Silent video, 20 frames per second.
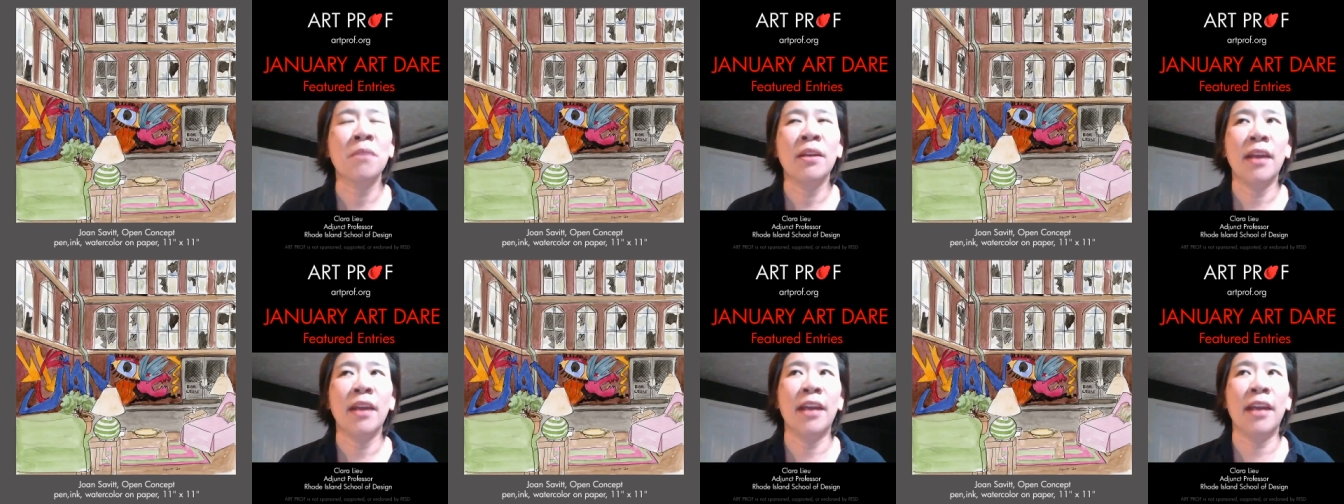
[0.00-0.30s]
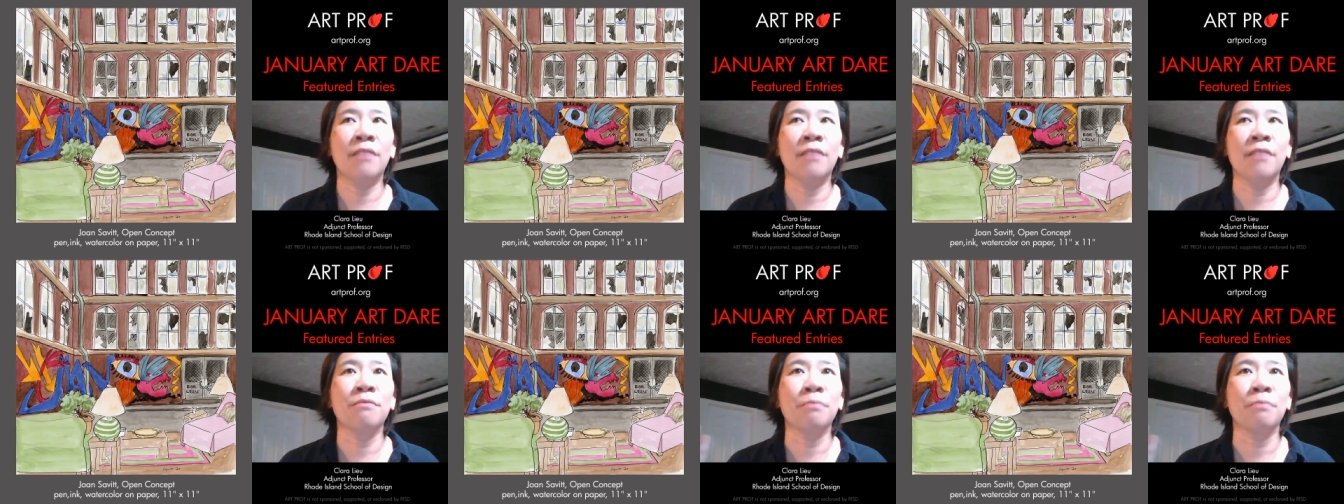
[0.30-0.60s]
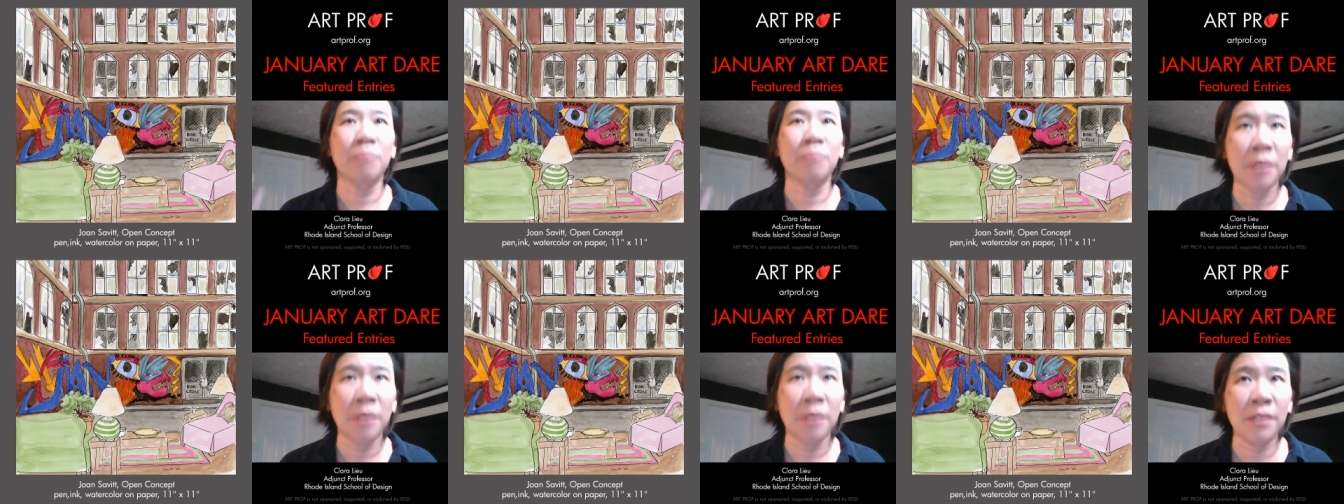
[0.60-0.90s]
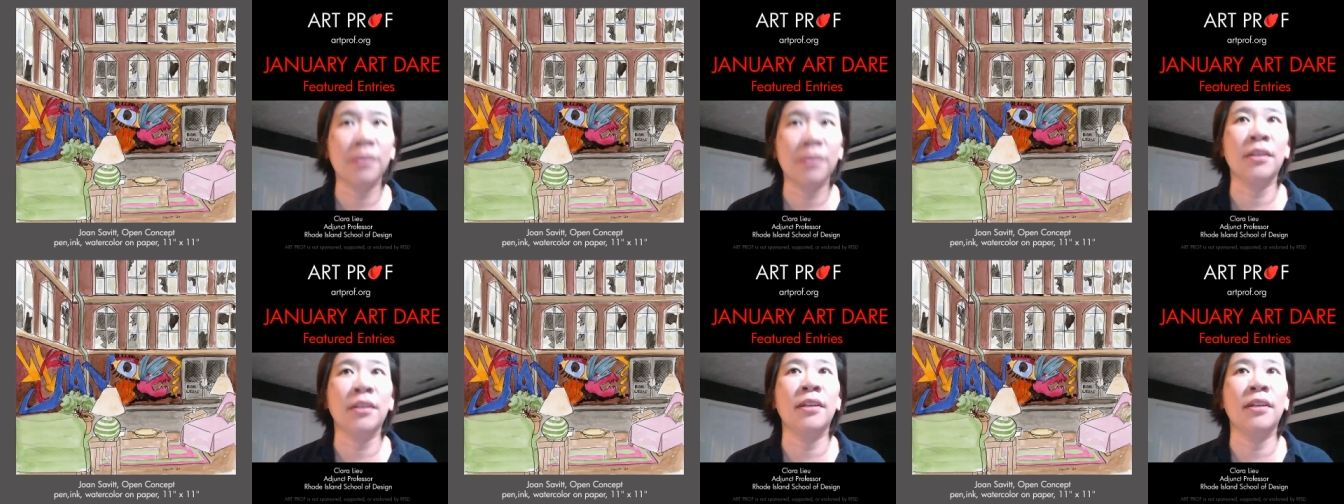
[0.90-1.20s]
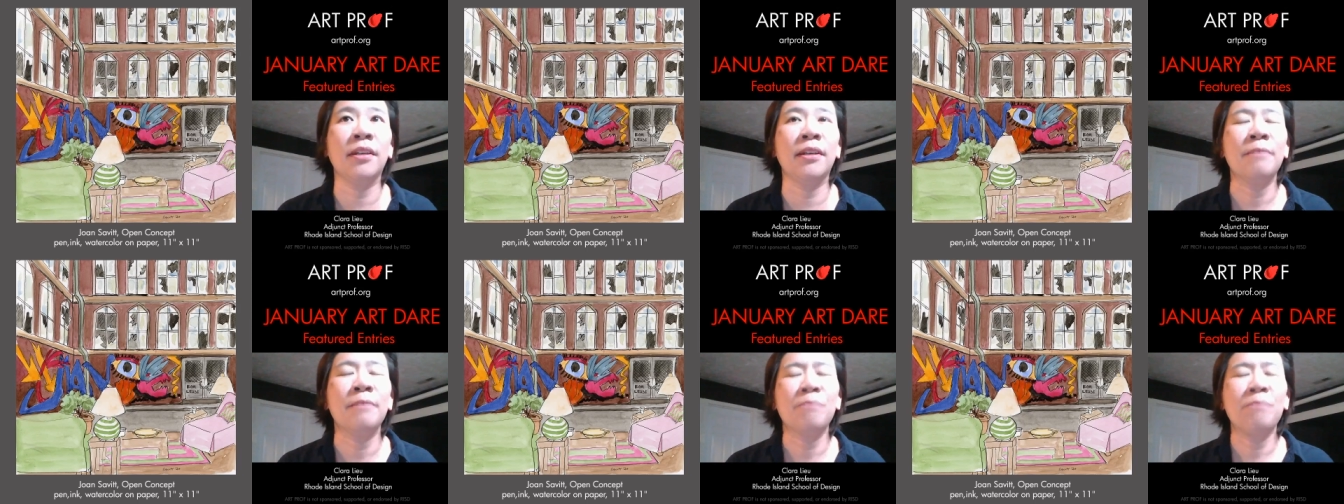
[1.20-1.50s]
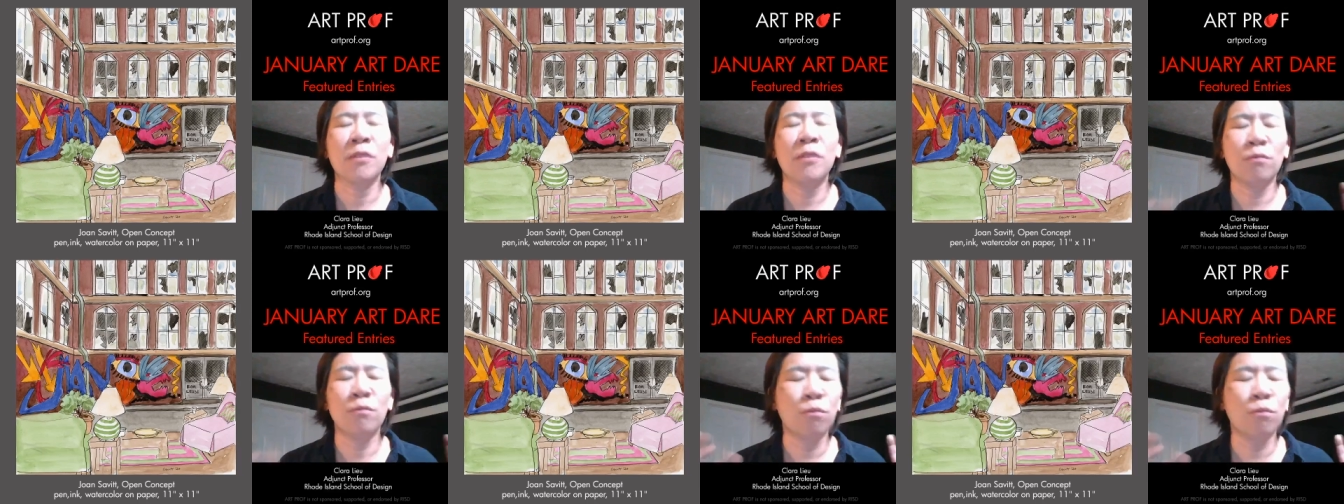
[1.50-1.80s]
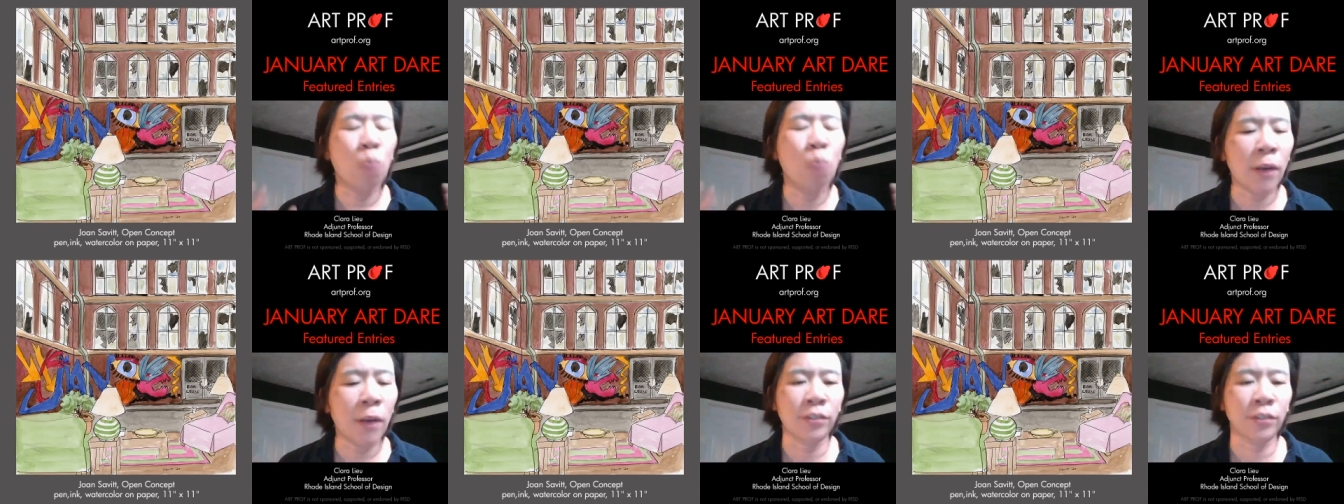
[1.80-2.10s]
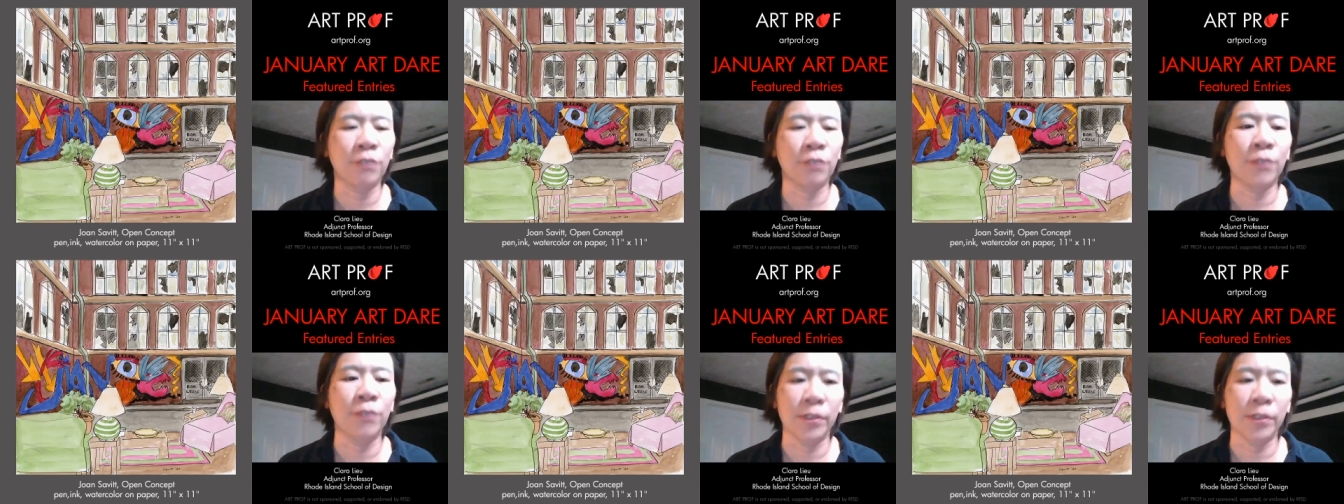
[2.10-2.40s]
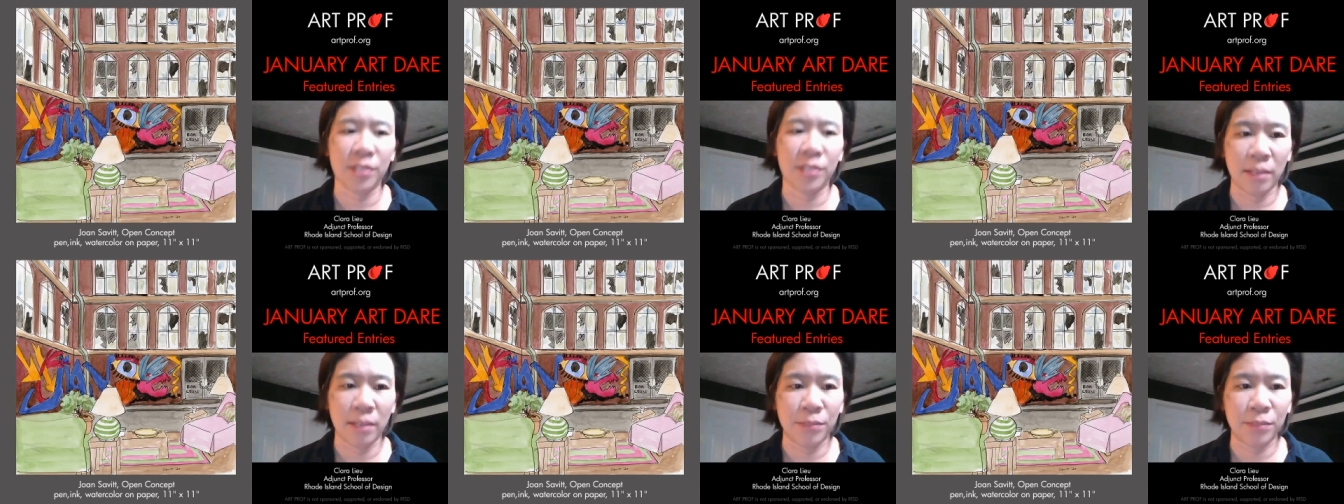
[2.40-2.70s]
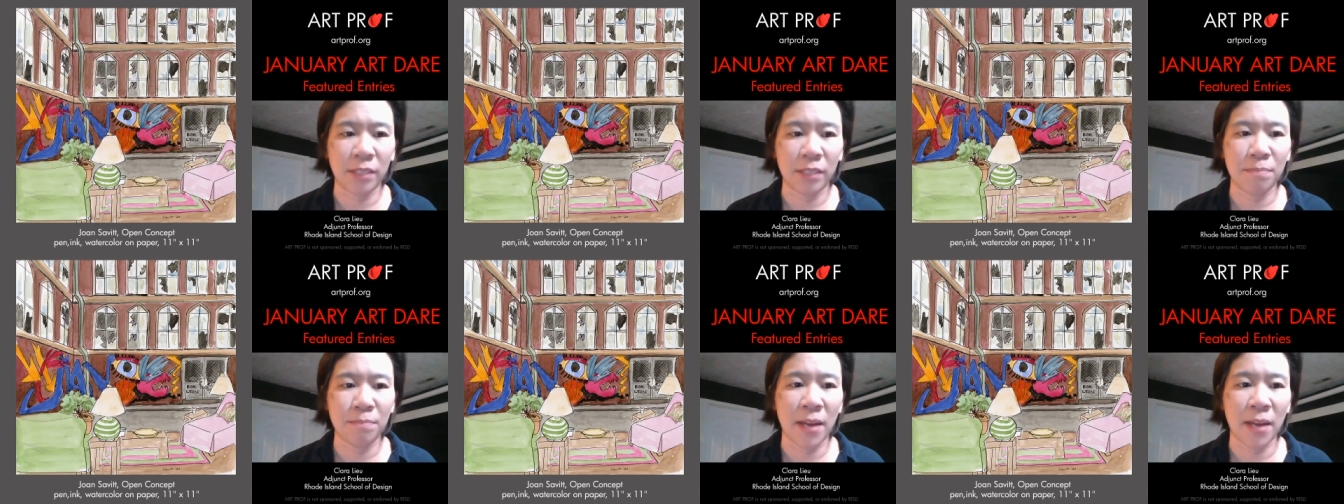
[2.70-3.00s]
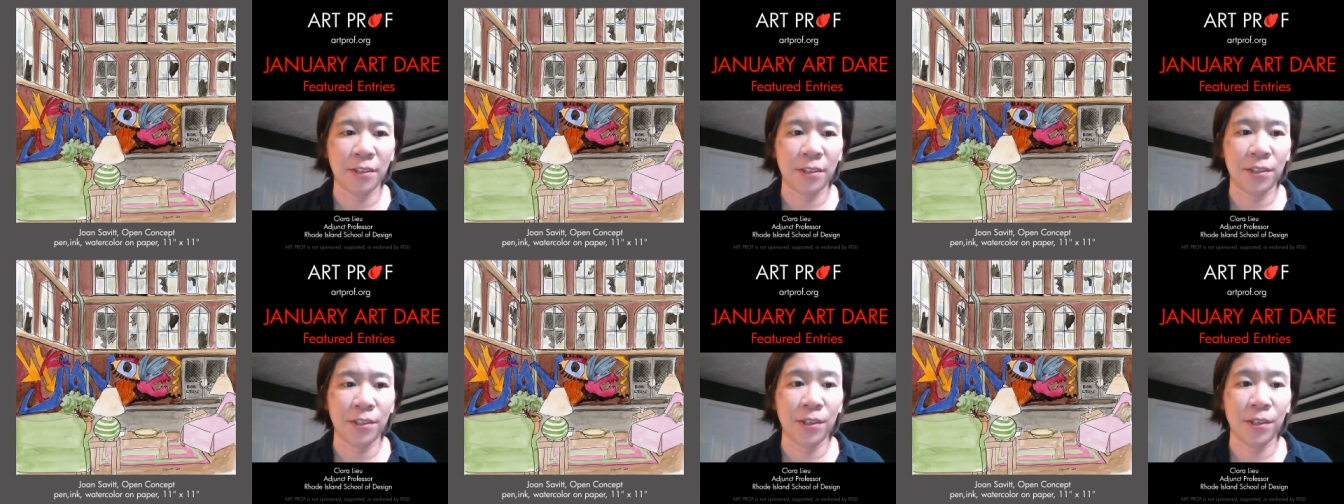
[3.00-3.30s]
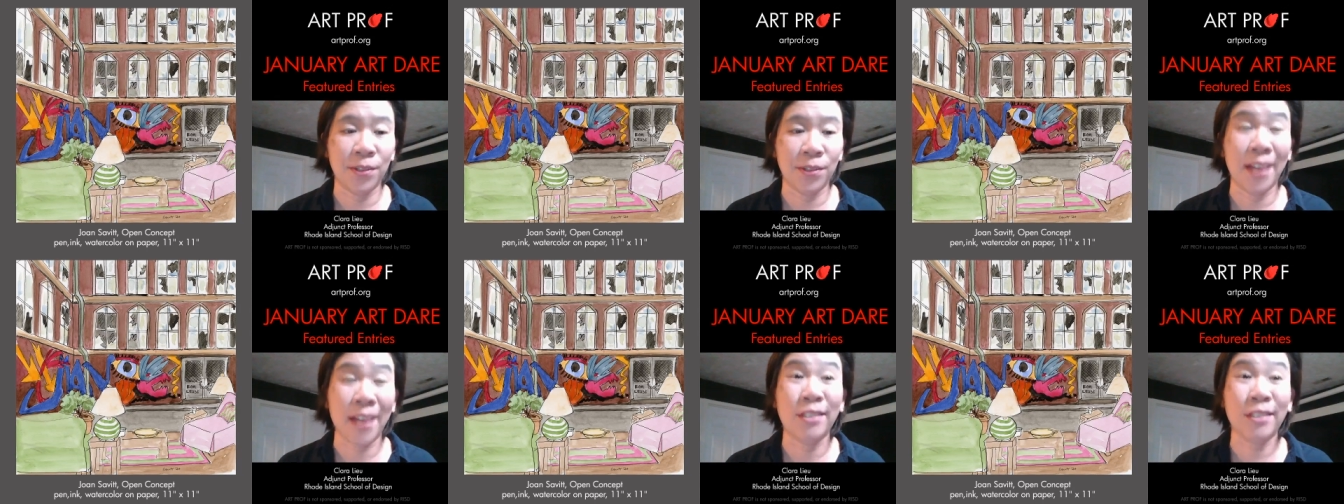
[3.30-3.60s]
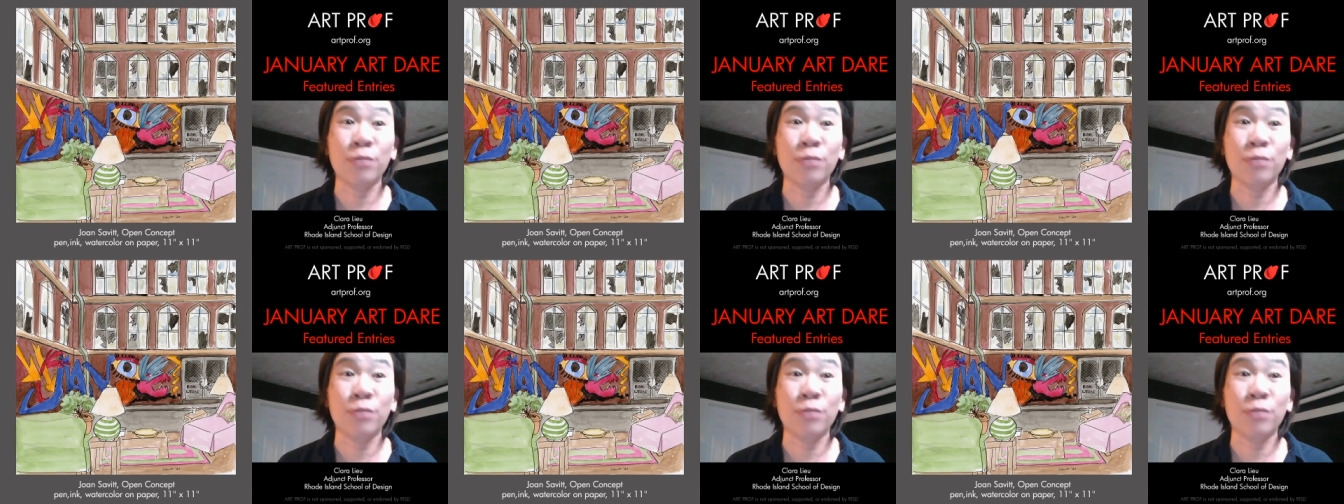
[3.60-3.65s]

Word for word: a really wonderful subject matter here that